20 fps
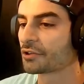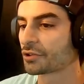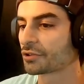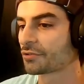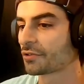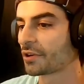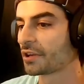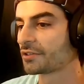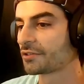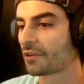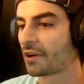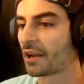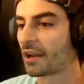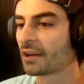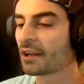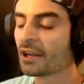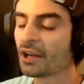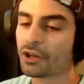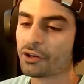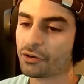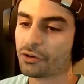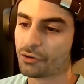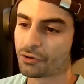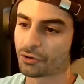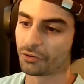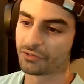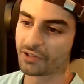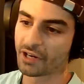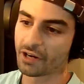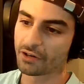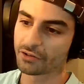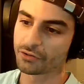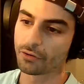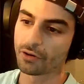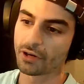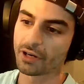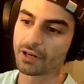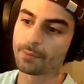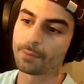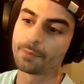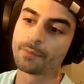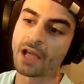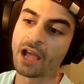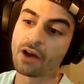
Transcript: interest rates are at neutral territory.